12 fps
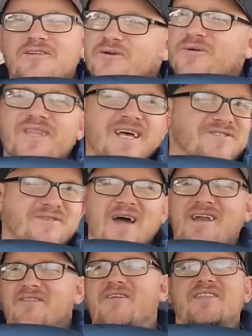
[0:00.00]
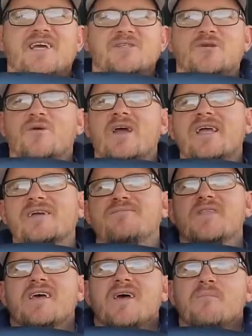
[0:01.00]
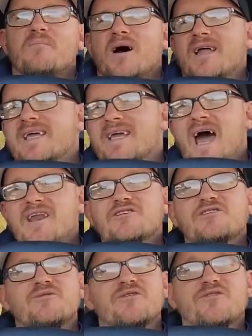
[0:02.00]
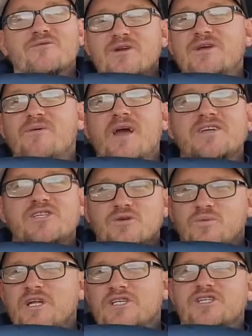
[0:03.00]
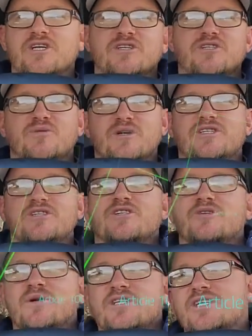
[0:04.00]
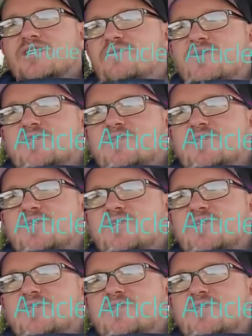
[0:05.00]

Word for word: that do, and that's fine, I think that's great. But he got into a three-way switch, switch switching